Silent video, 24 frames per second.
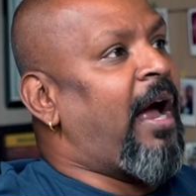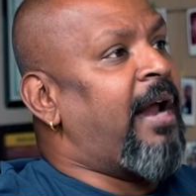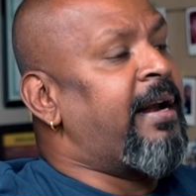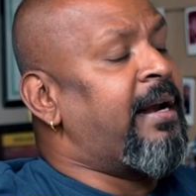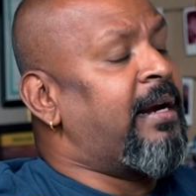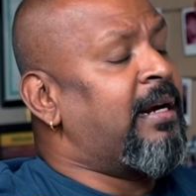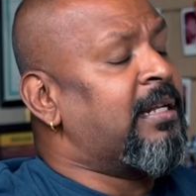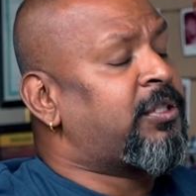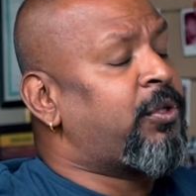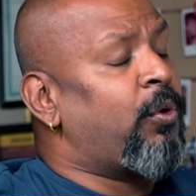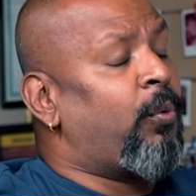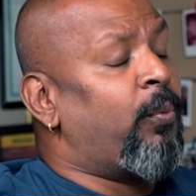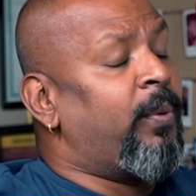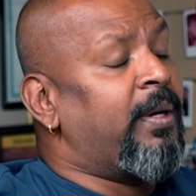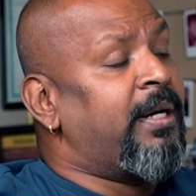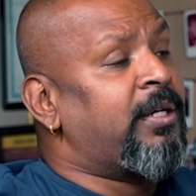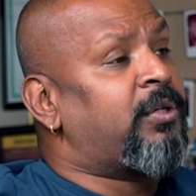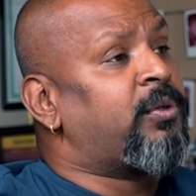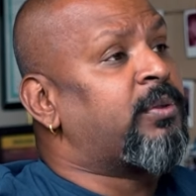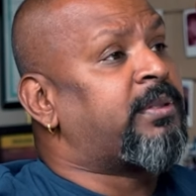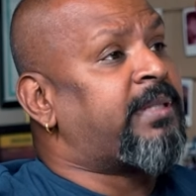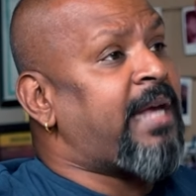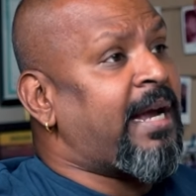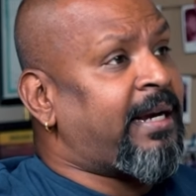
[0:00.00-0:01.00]
Unless you're
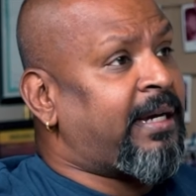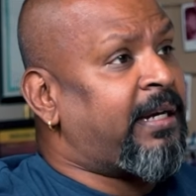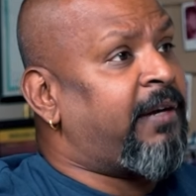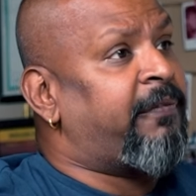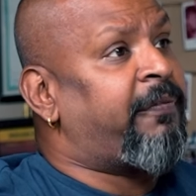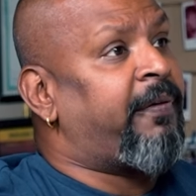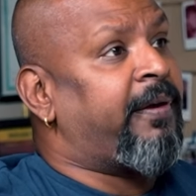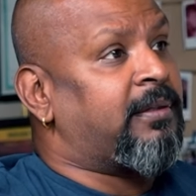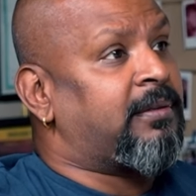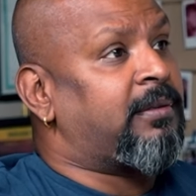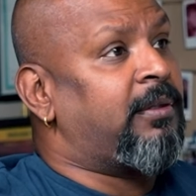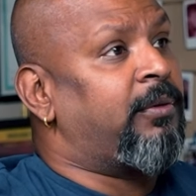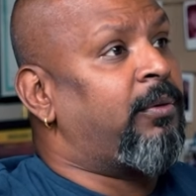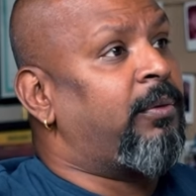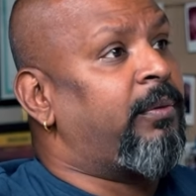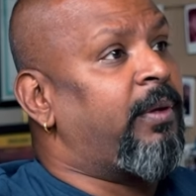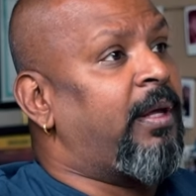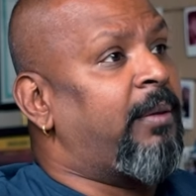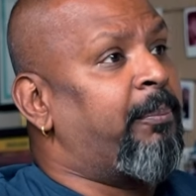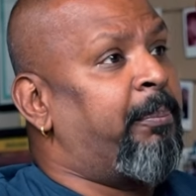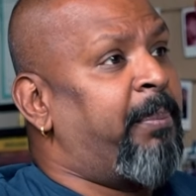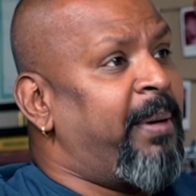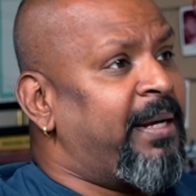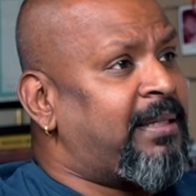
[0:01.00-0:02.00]
willing to sacrifice,
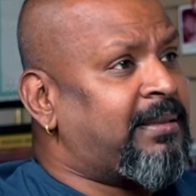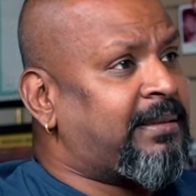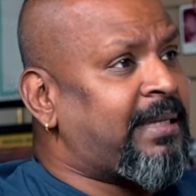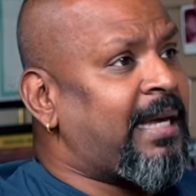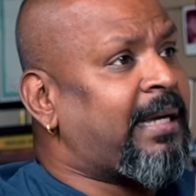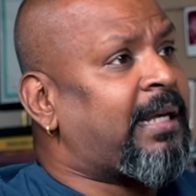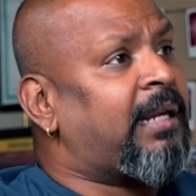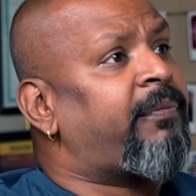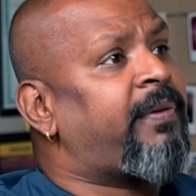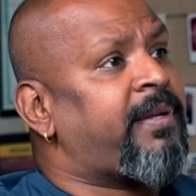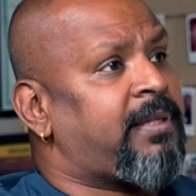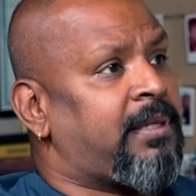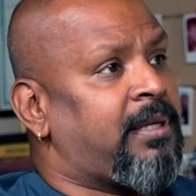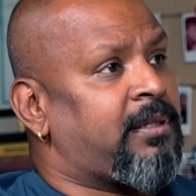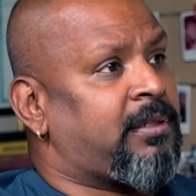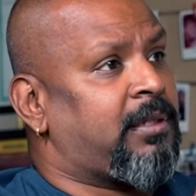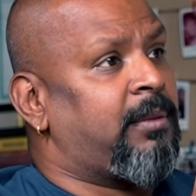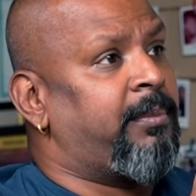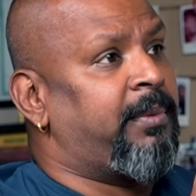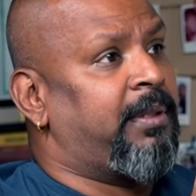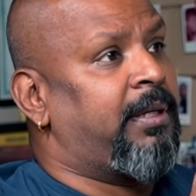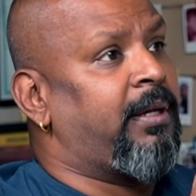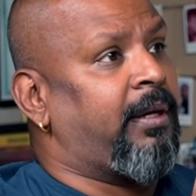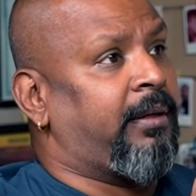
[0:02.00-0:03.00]
a big sacrifice
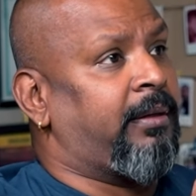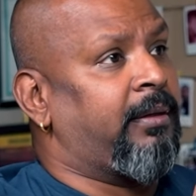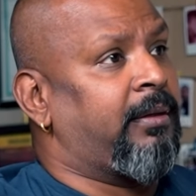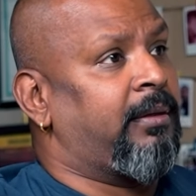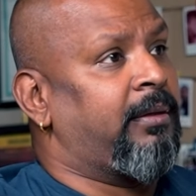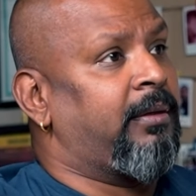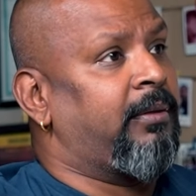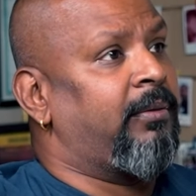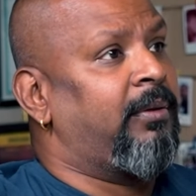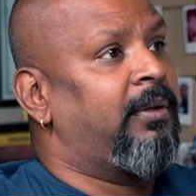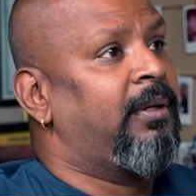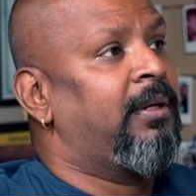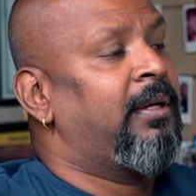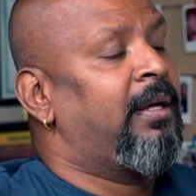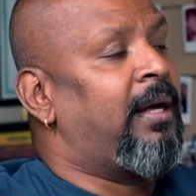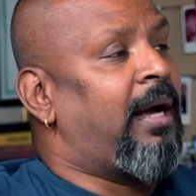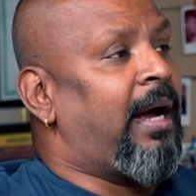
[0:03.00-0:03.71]
has to be done,